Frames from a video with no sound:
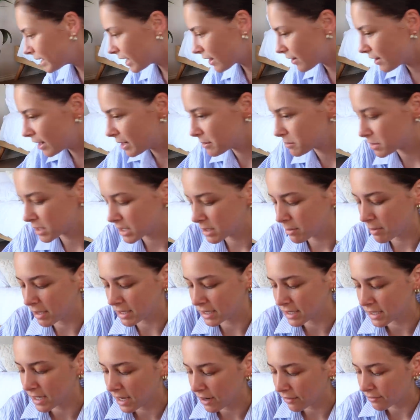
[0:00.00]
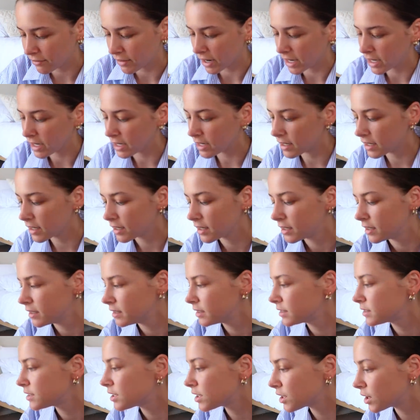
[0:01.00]
now I'm just about to get ready
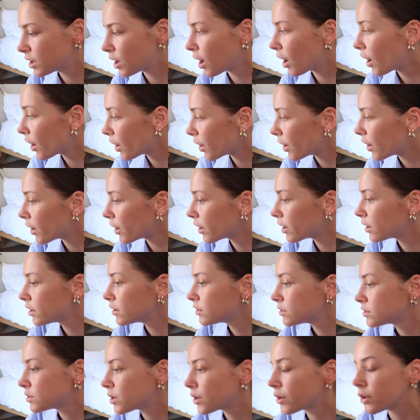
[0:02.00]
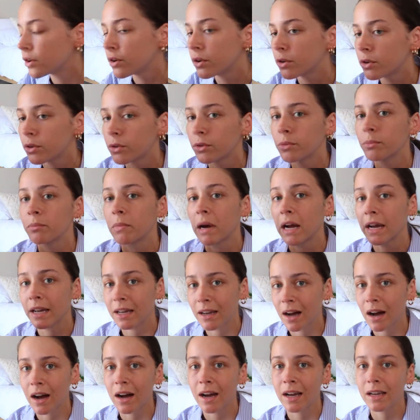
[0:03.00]
to go to my
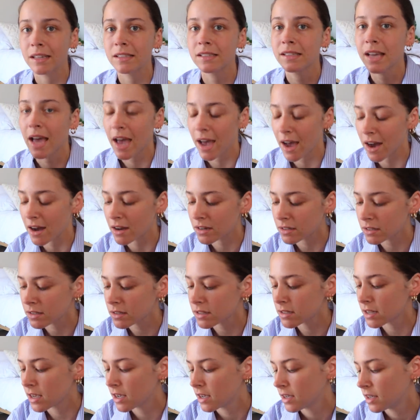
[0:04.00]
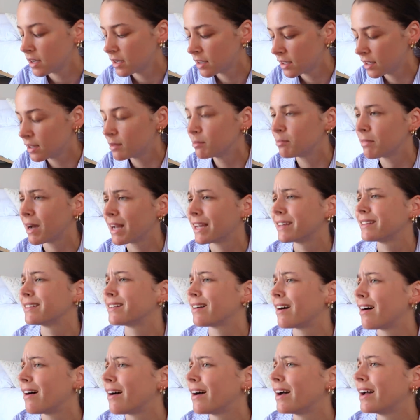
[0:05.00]
guy's house. My
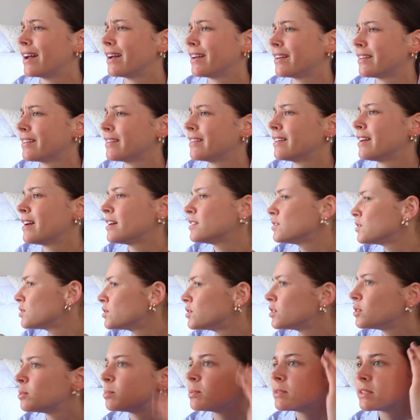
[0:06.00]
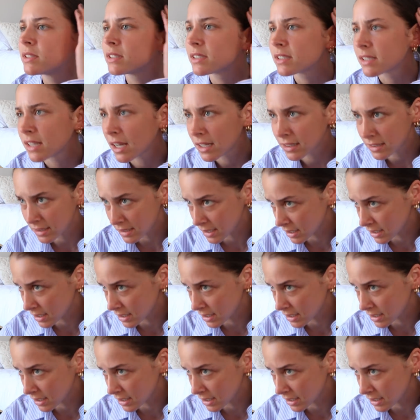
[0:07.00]
guy. How stupid does that